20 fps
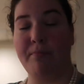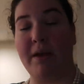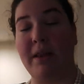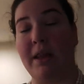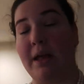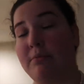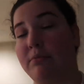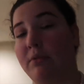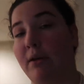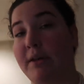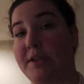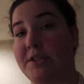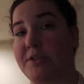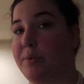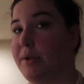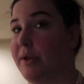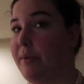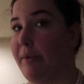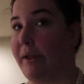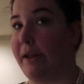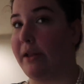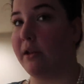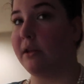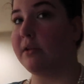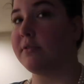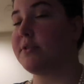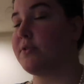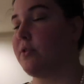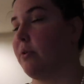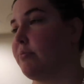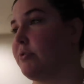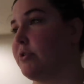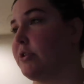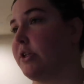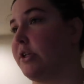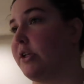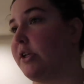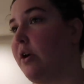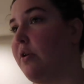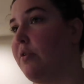My library is really, really close, so I'm just
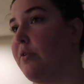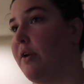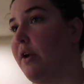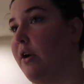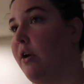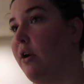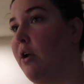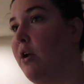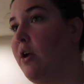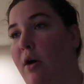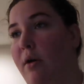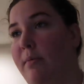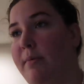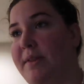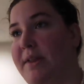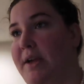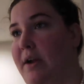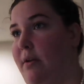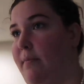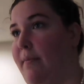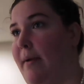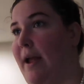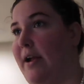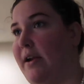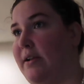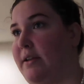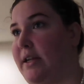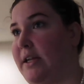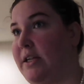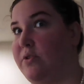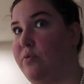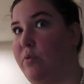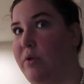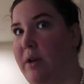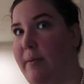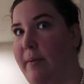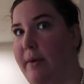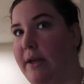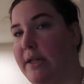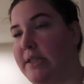gonna go there. I'll be there and back in like
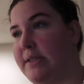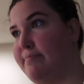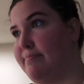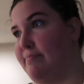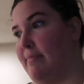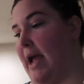20 minutes